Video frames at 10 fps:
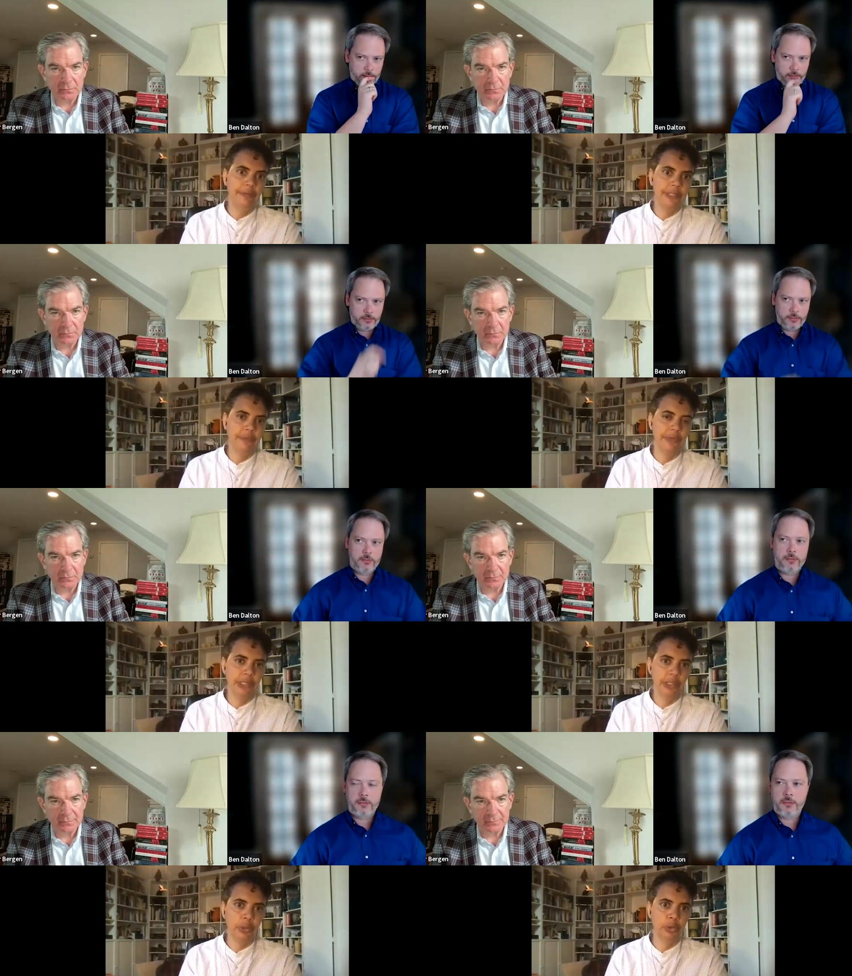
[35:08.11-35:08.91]
Speaker 1: vis-a-vis
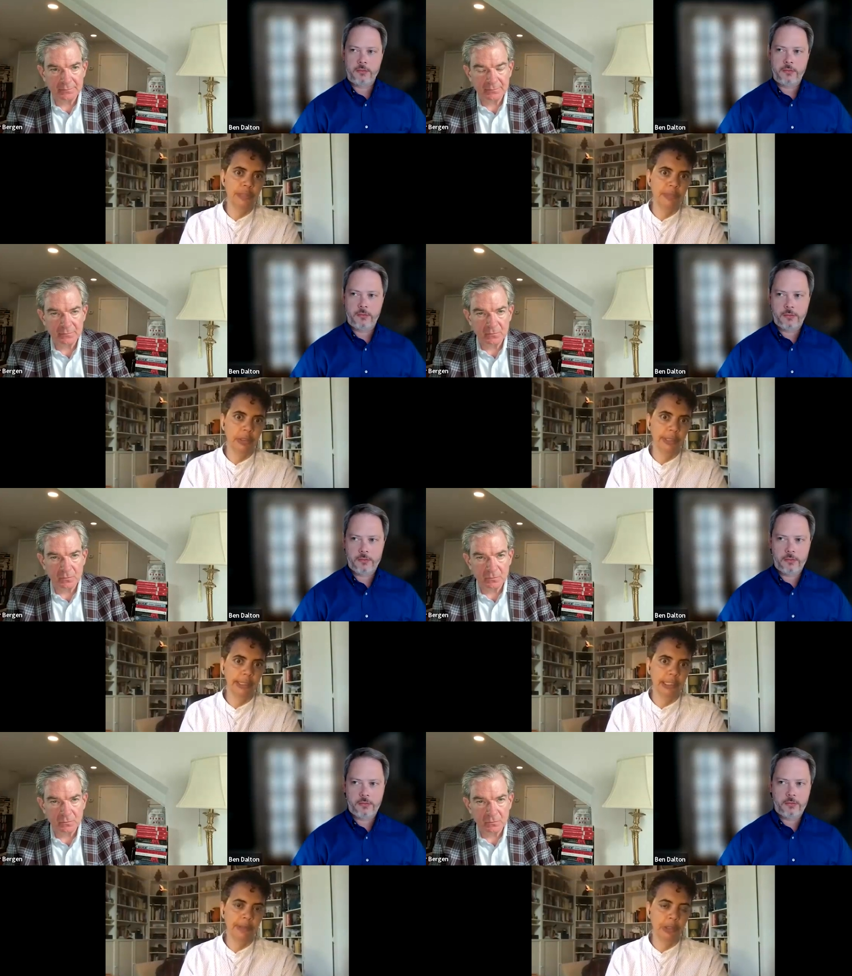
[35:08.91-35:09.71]
the gold smuggling
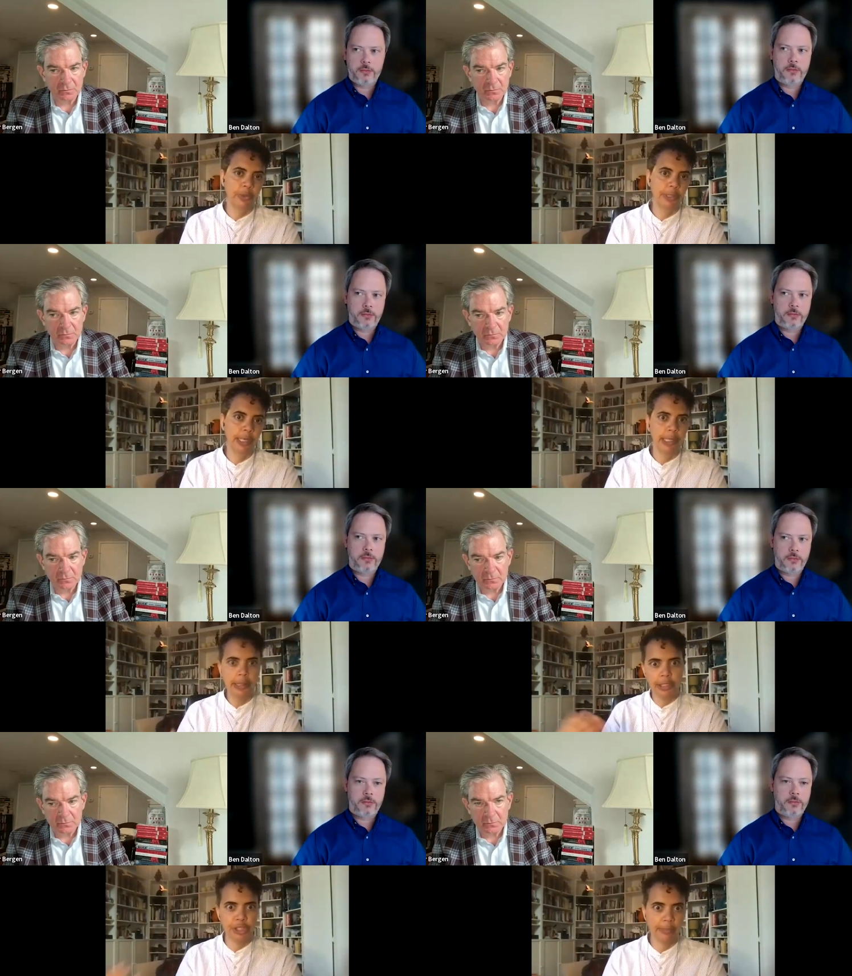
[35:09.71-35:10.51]
that's been going on
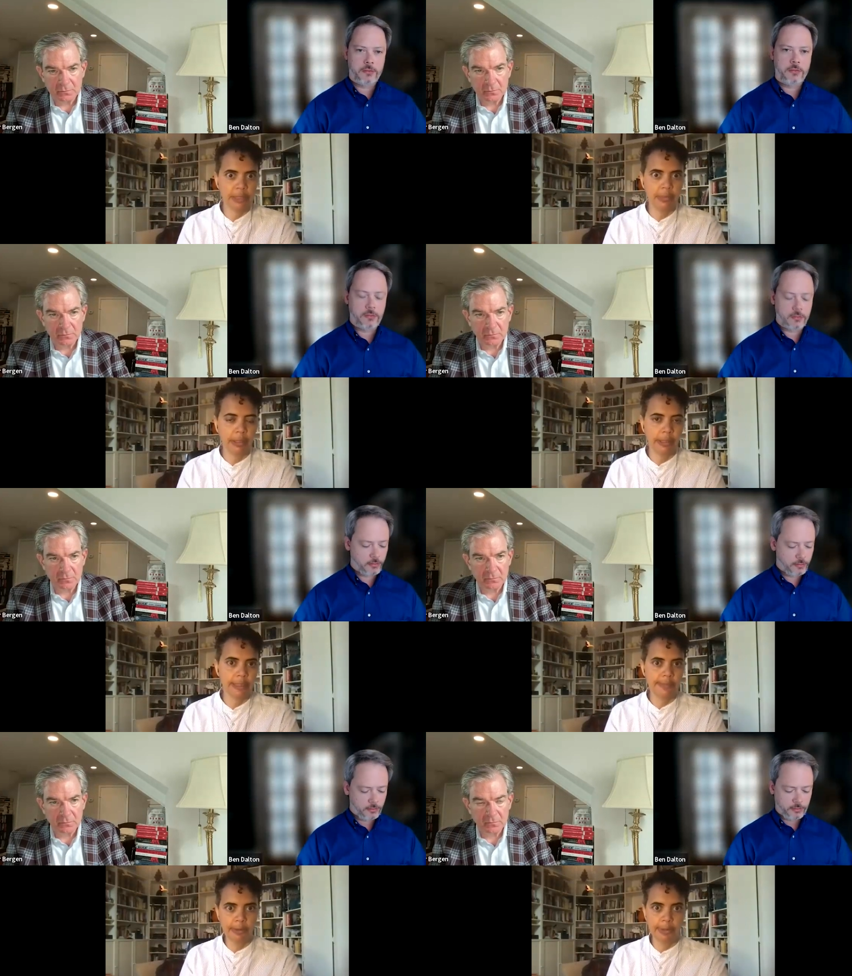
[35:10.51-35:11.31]
and the gem smuggling
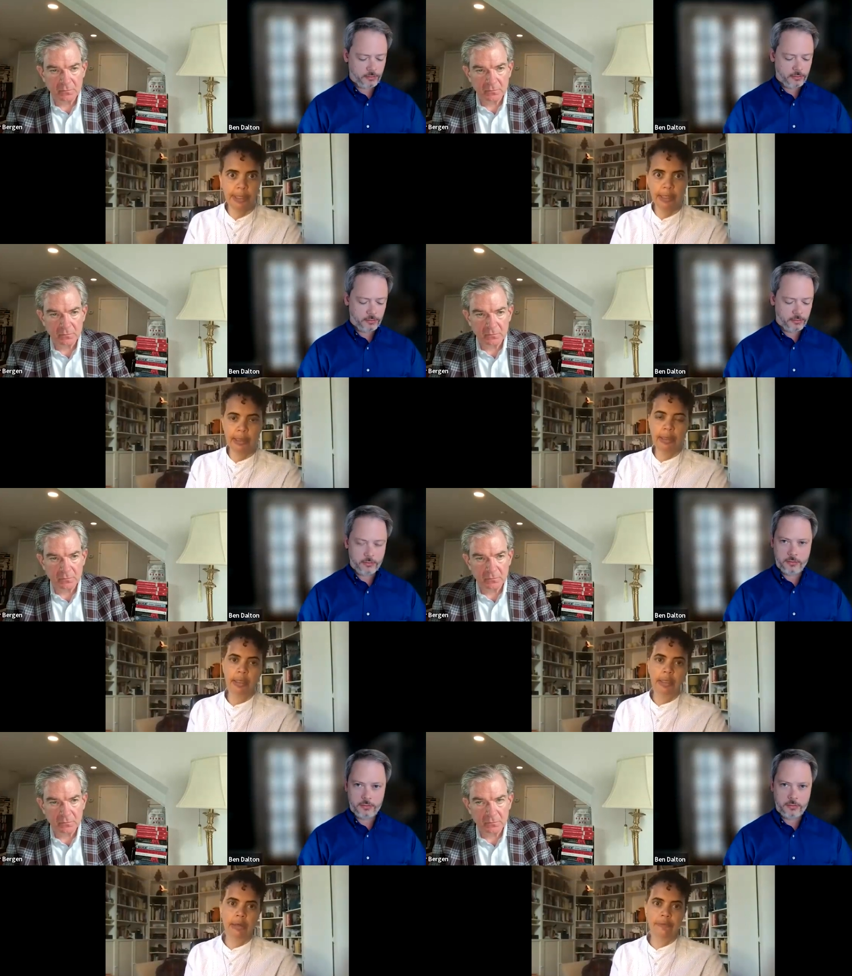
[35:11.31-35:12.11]
that's been going on
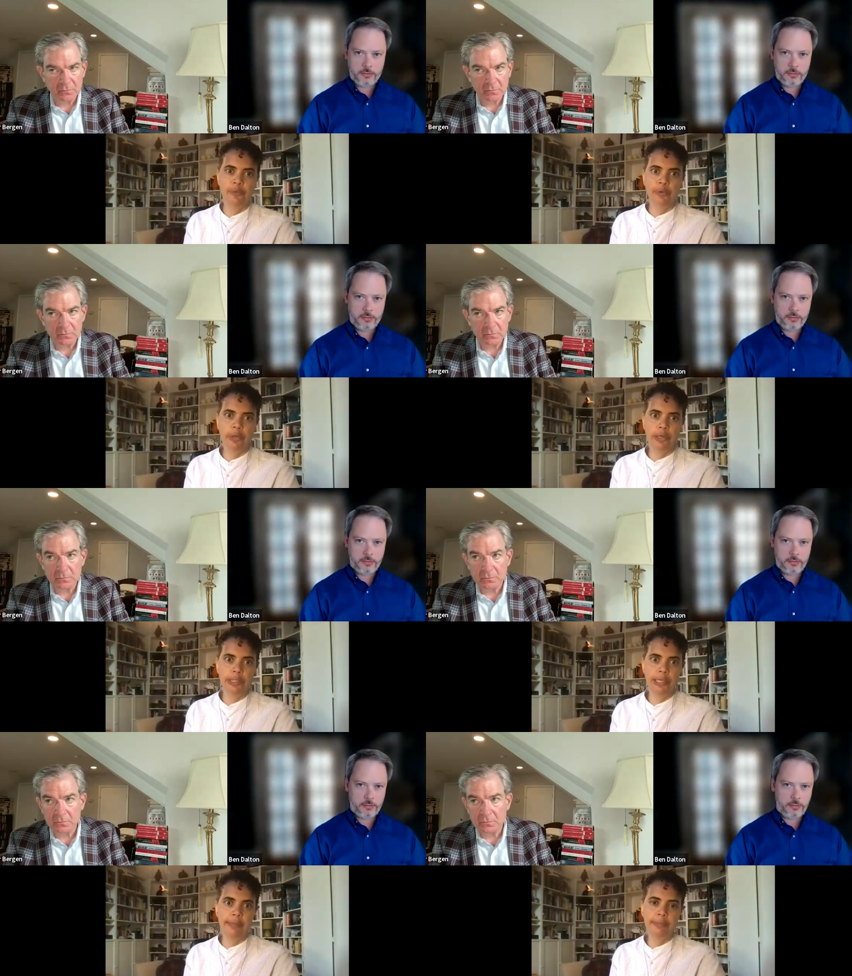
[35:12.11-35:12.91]
uh, for a long
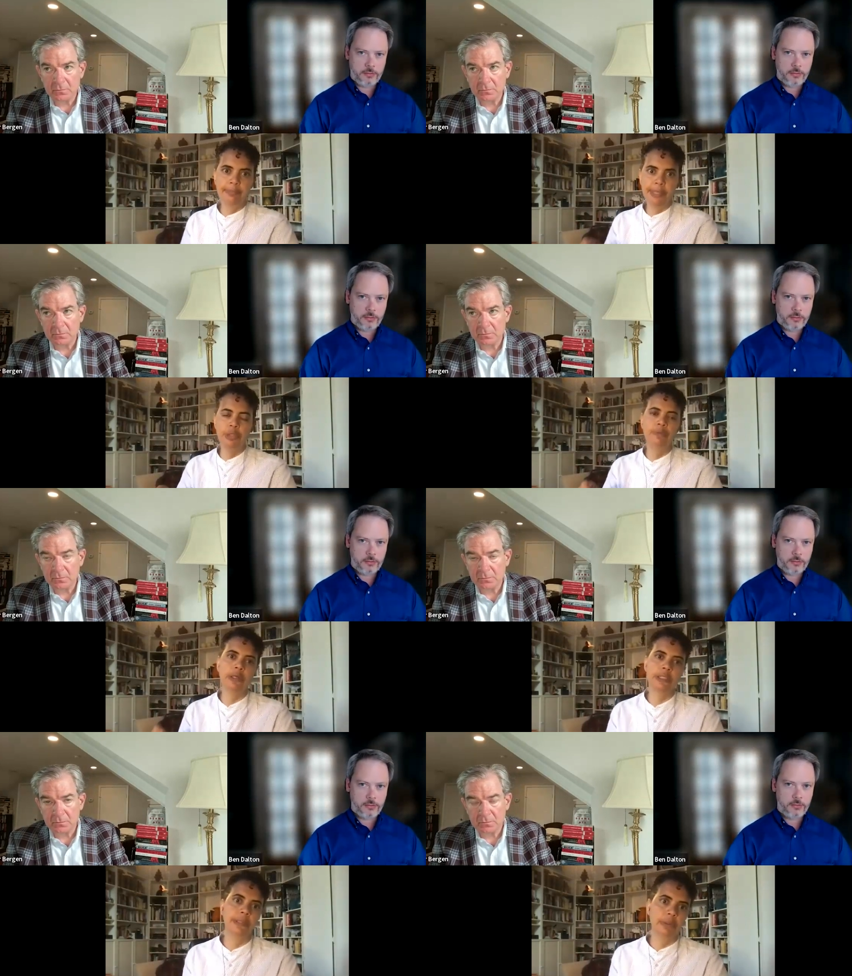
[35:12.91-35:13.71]
time. But Ben, you've
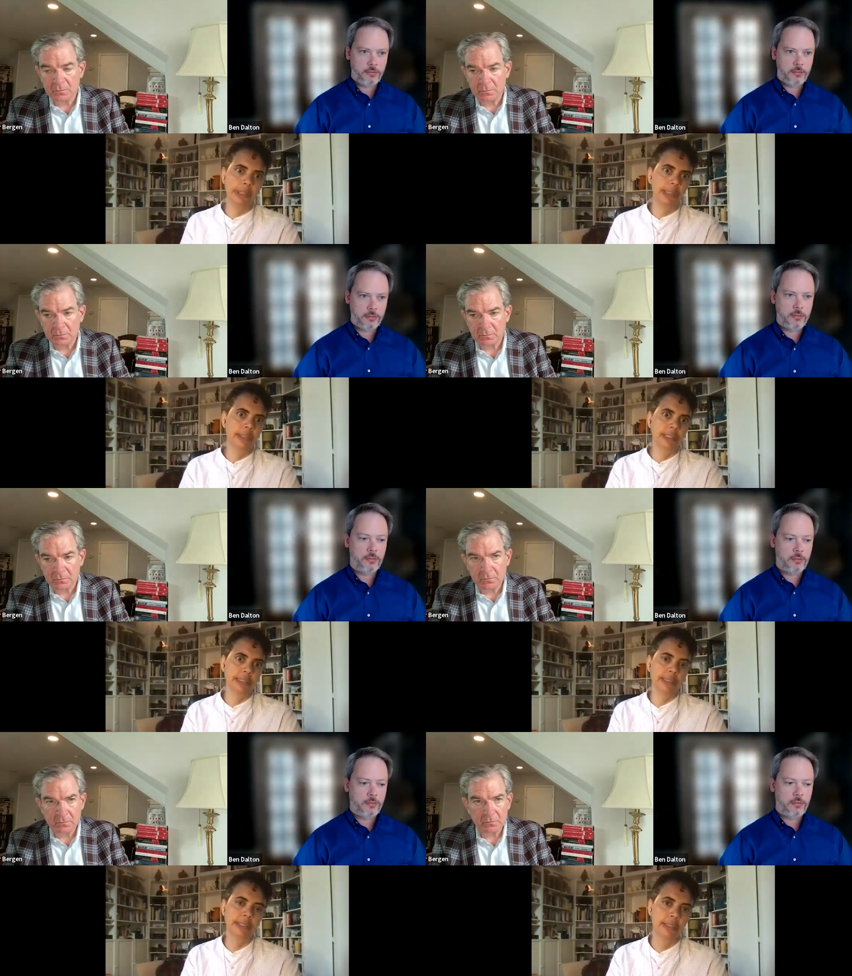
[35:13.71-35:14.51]
also been looking at
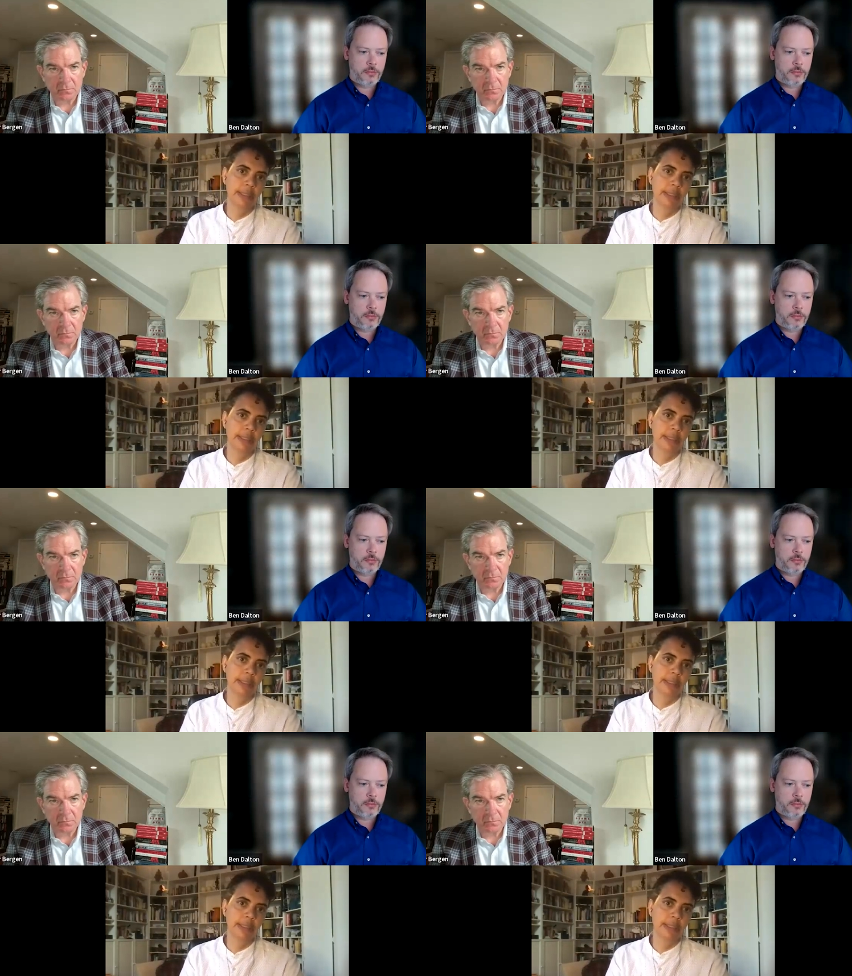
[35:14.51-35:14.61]
this.